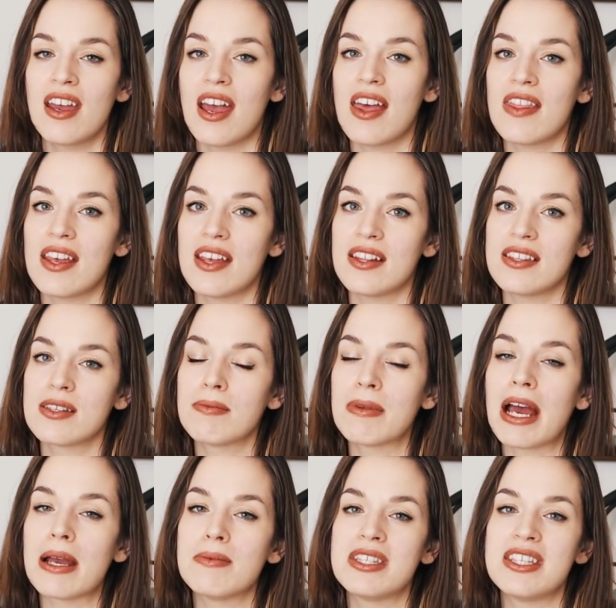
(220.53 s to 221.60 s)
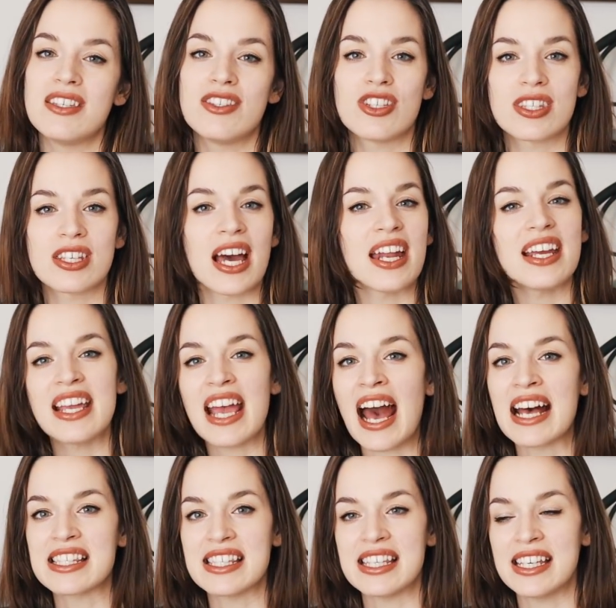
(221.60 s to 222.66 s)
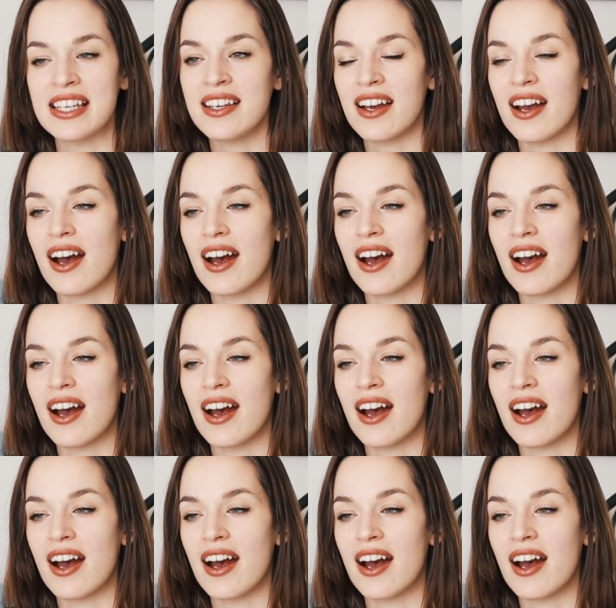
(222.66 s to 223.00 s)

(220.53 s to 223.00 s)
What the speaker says: And then sometimes he's just kind of gassy,